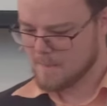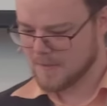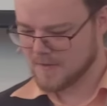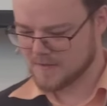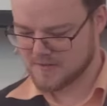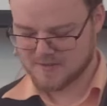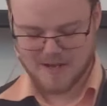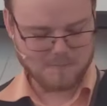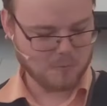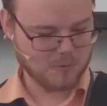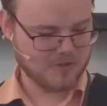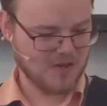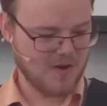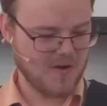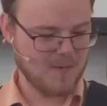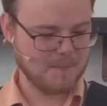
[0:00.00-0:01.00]
But there's several
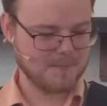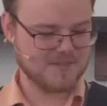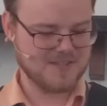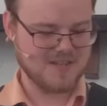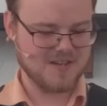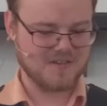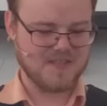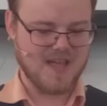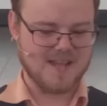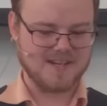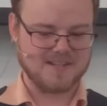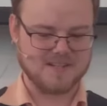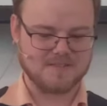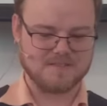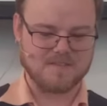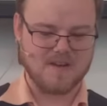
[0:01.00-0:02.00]
terms here that I
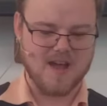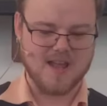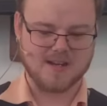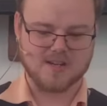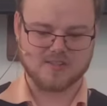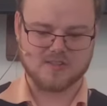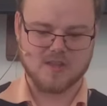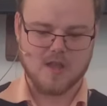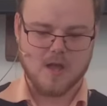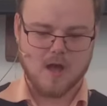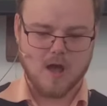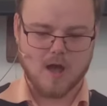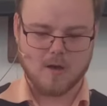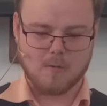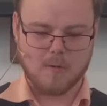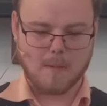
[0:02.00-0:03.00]
need to define because
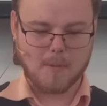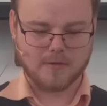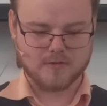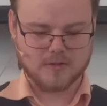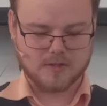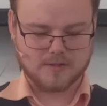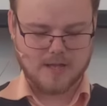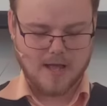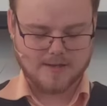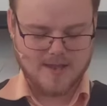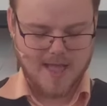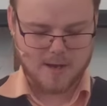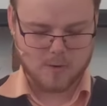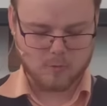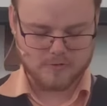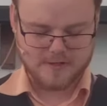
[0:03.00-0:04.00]
uh, I'm also going to
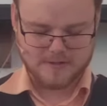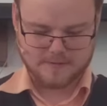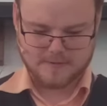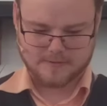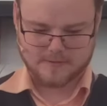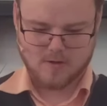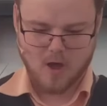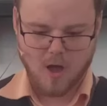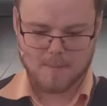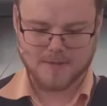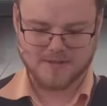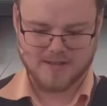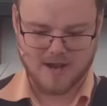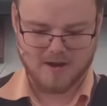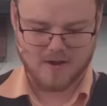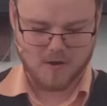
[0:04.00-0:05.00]
tackle Jesus'
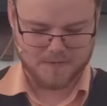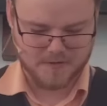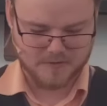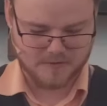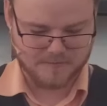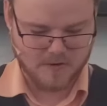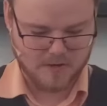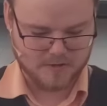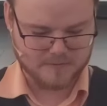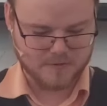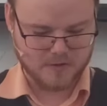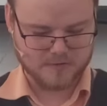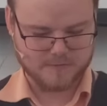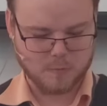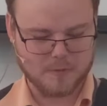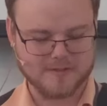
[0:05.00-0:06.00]
commentary on this verse,
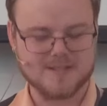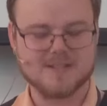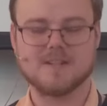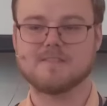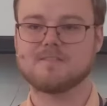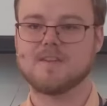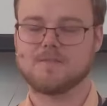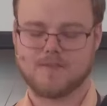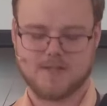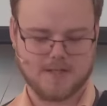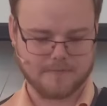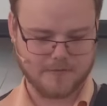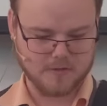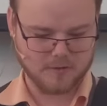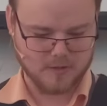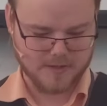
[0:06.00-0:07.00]
verse 14 and 15.
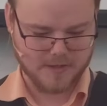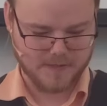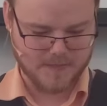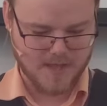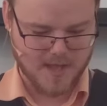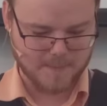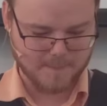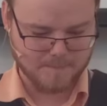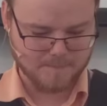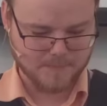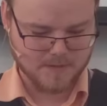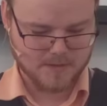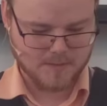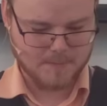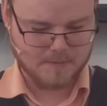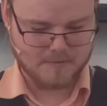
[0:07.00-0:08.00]
If you look at
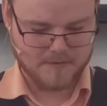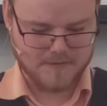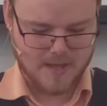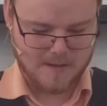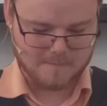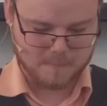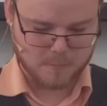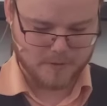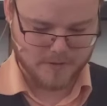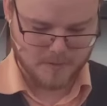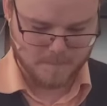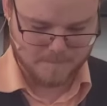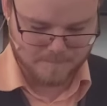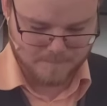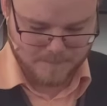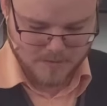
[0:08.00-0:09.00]
that, let me read that for
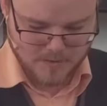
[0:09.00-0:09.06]
you.